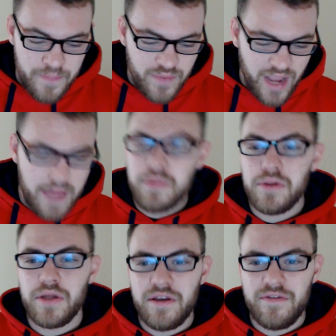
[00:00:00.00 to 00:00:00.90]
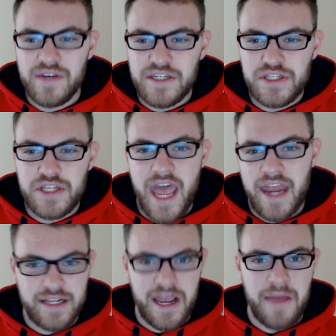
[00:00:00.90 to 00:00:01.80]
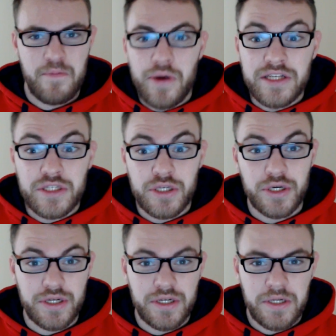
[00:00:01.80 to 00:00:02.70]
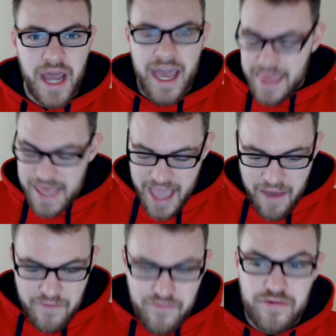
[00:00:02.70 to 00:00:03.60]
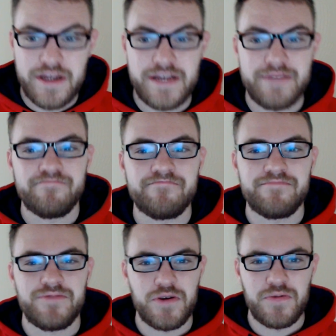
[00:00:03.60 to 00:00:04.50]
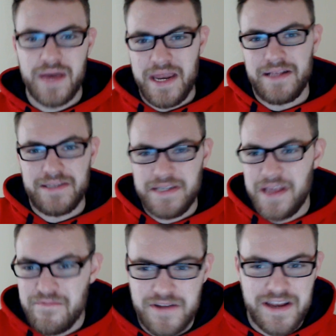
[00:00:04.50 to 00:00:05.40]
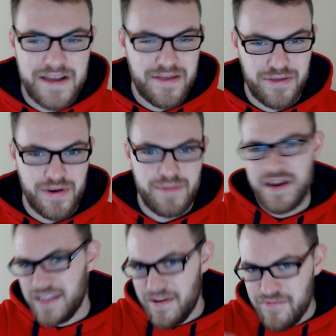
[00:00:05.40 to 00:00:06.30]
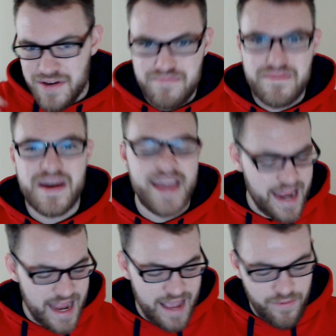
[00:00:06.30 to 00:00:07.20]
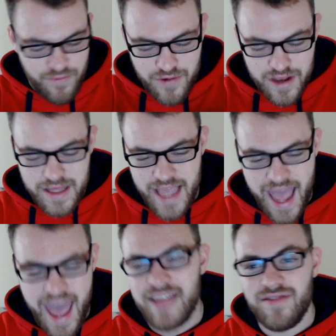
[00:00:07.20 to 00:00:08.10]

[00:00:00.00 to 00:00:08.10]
I believe a static timer is good. I think every 2 minutes, every 3 minutes, every minute, it really adds a